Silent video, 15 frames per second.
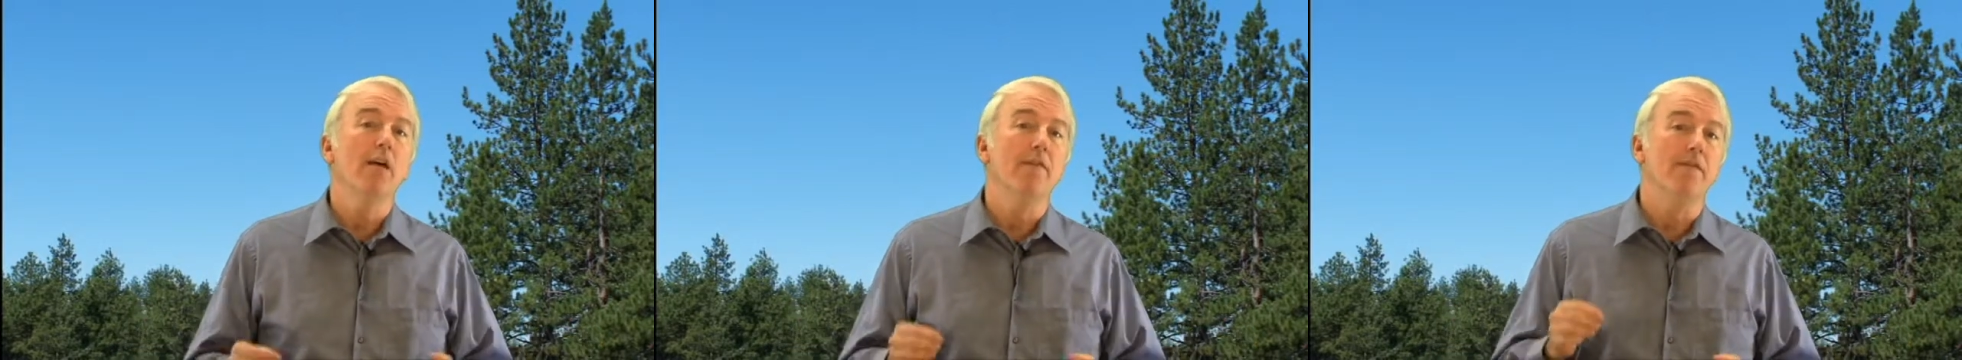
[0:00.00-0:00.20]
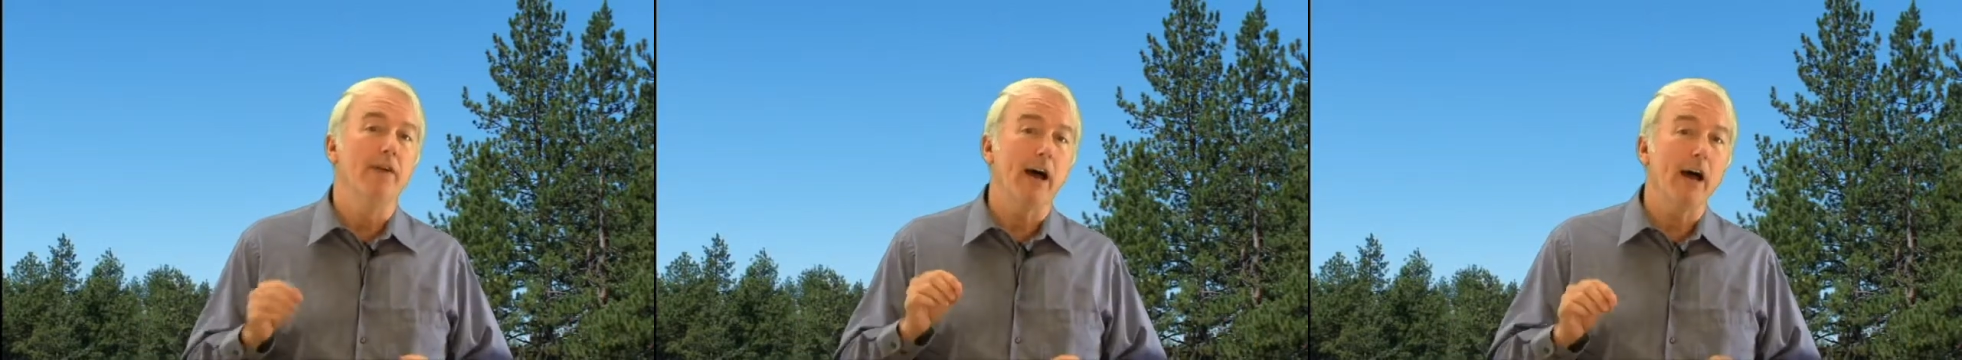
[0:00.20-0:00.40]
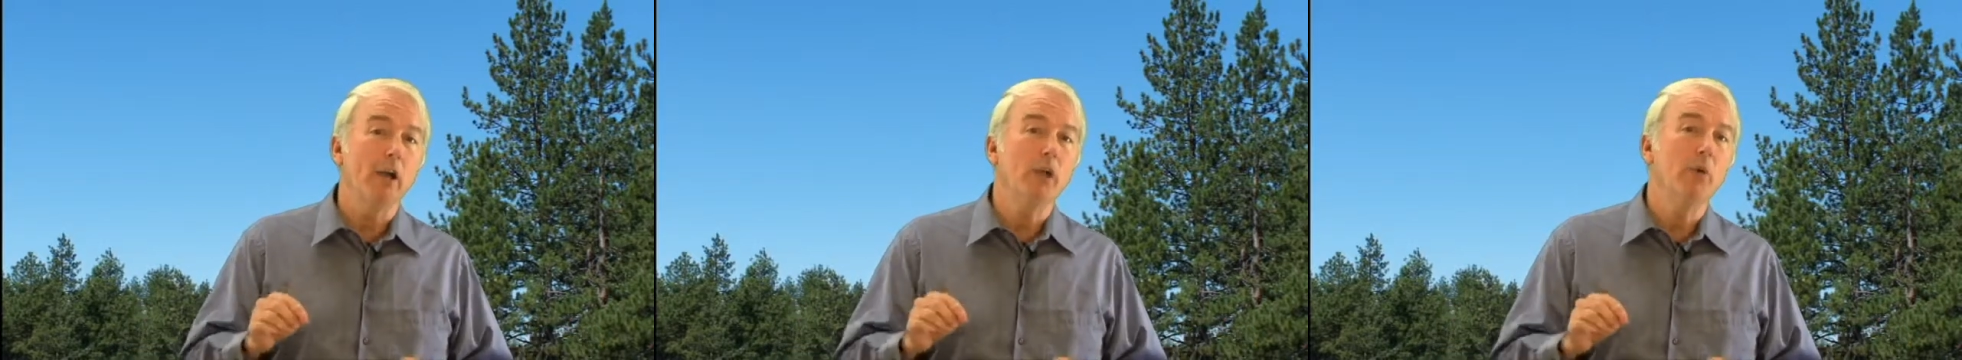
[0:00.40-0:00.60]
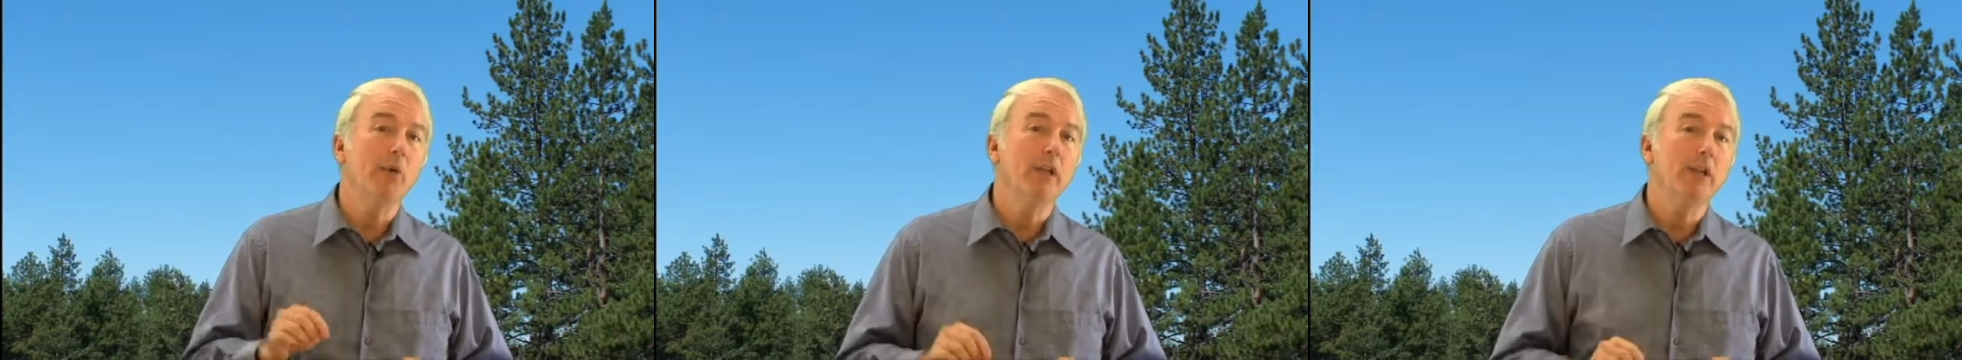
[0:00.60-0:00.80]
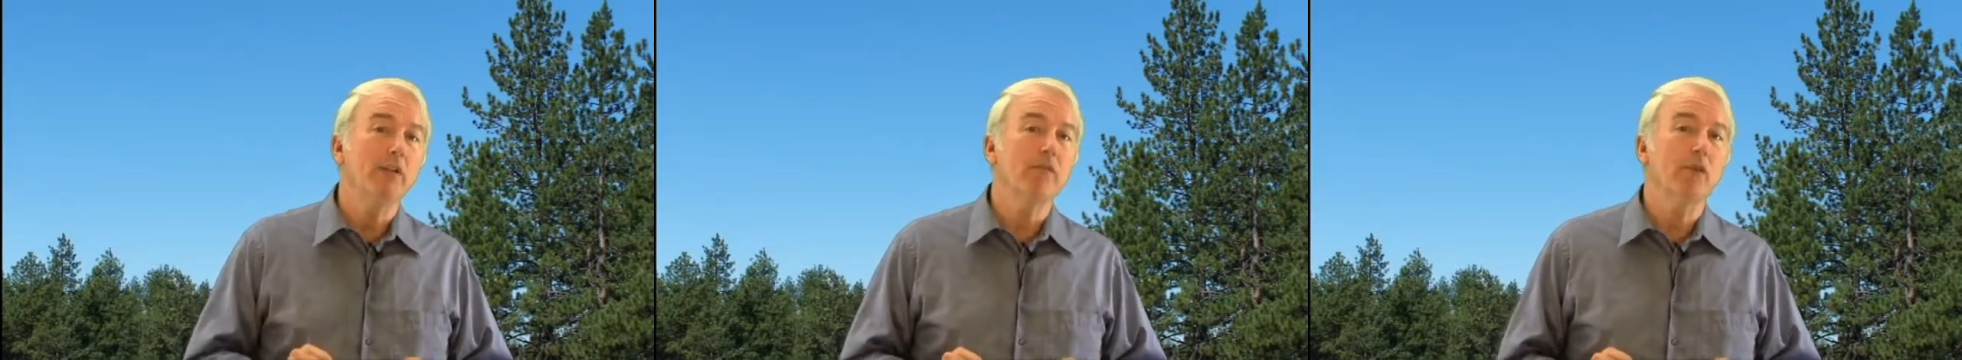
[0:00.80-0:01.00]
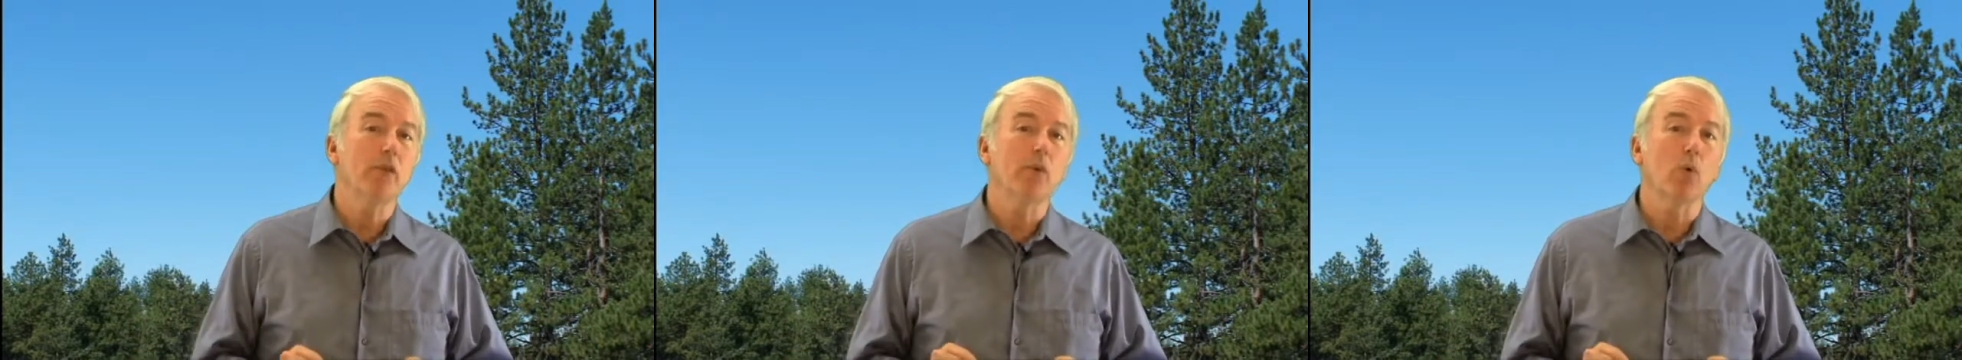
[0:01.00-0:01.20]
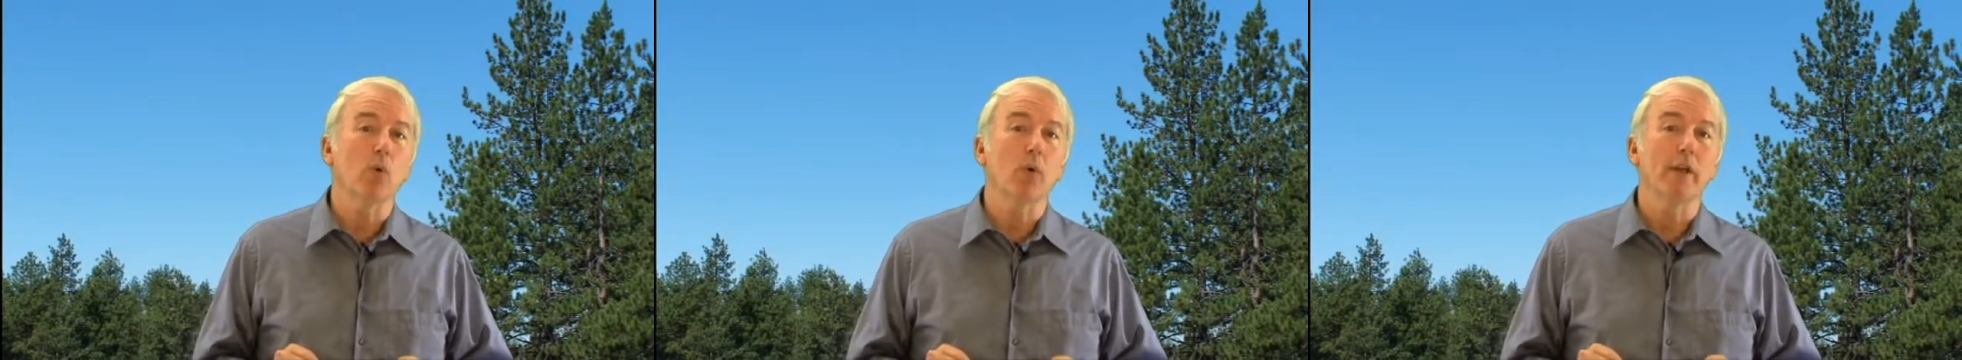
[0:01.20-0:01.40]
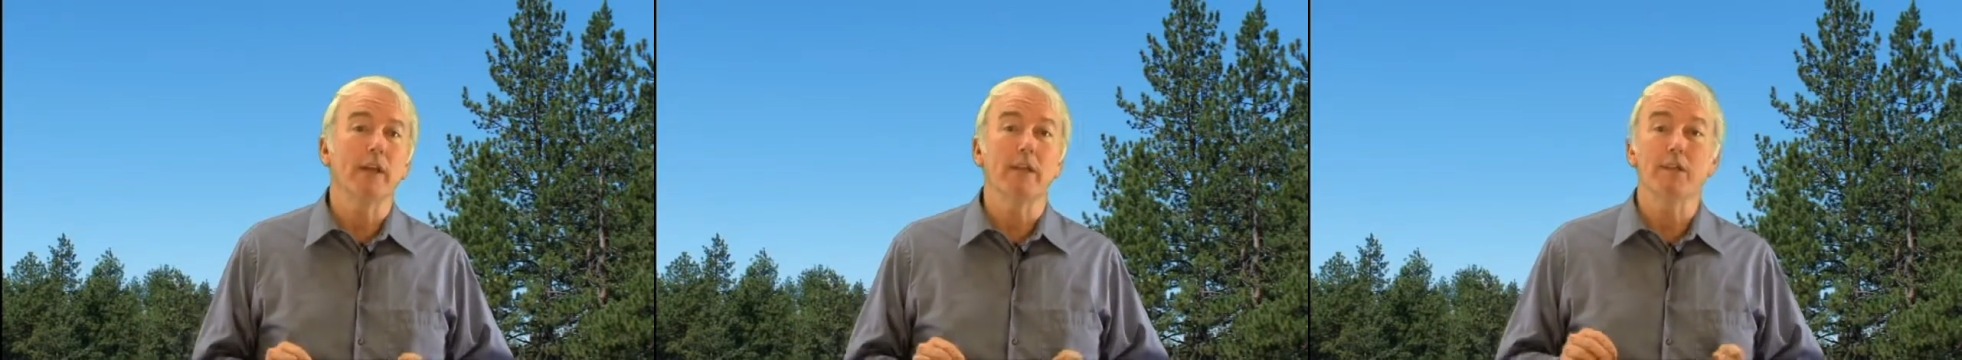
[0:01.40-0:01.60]
valuing
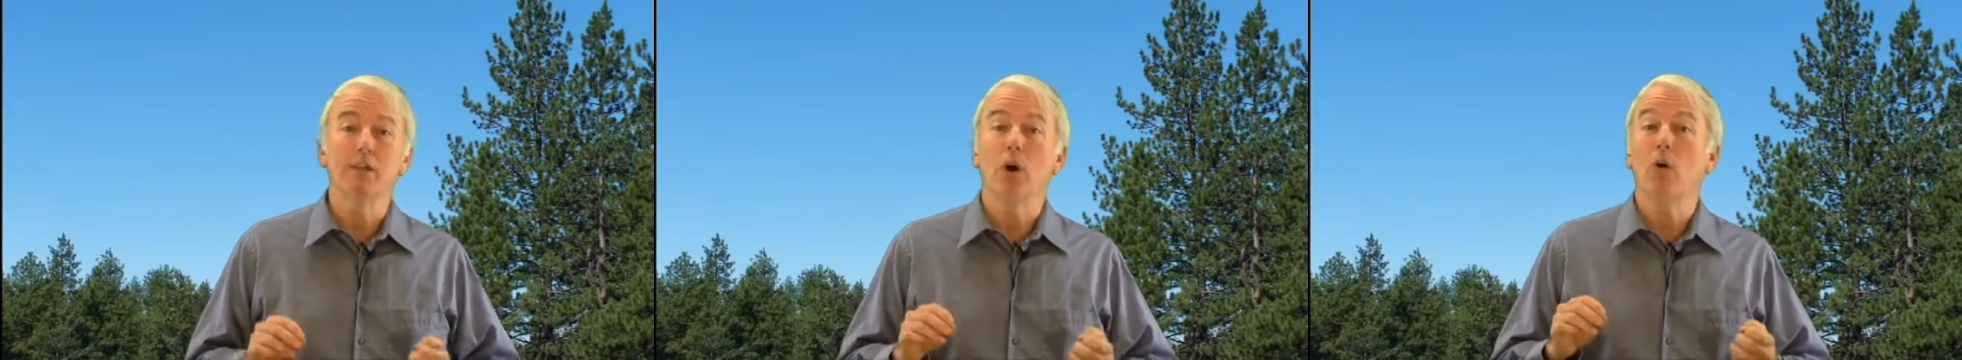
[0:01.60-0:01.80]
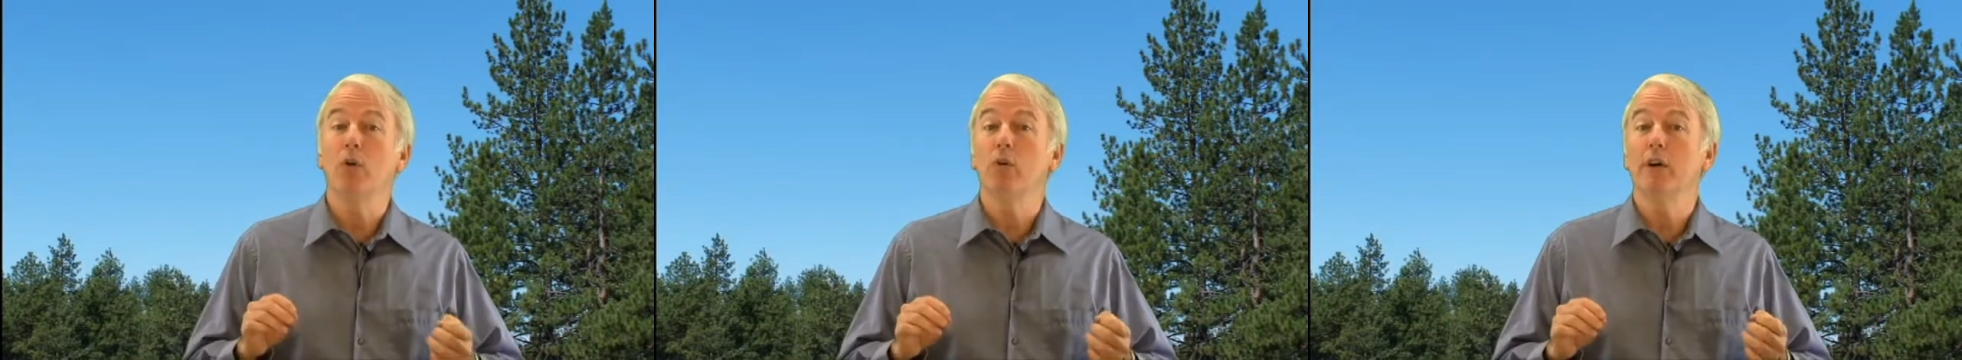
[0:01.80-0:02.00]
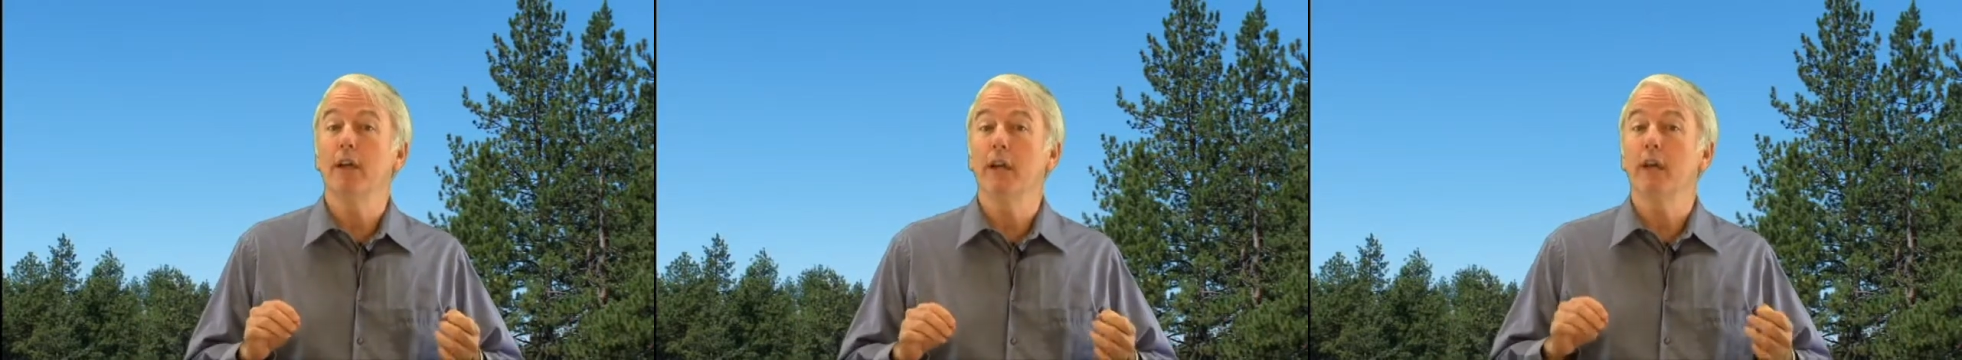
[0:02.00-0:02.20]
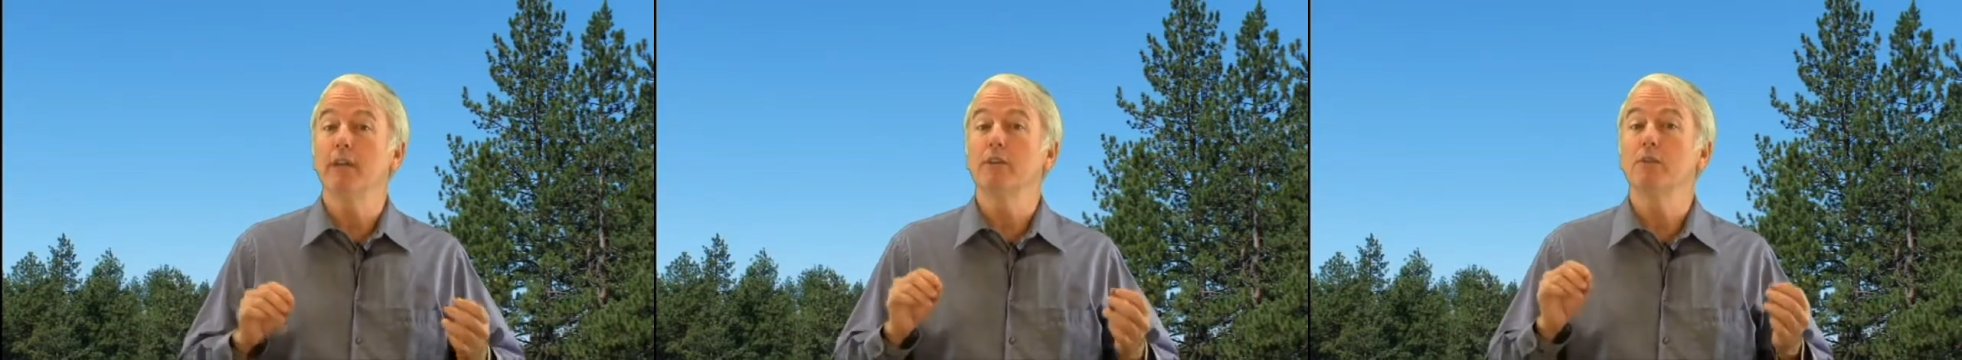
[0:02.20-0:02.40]
inventory is only a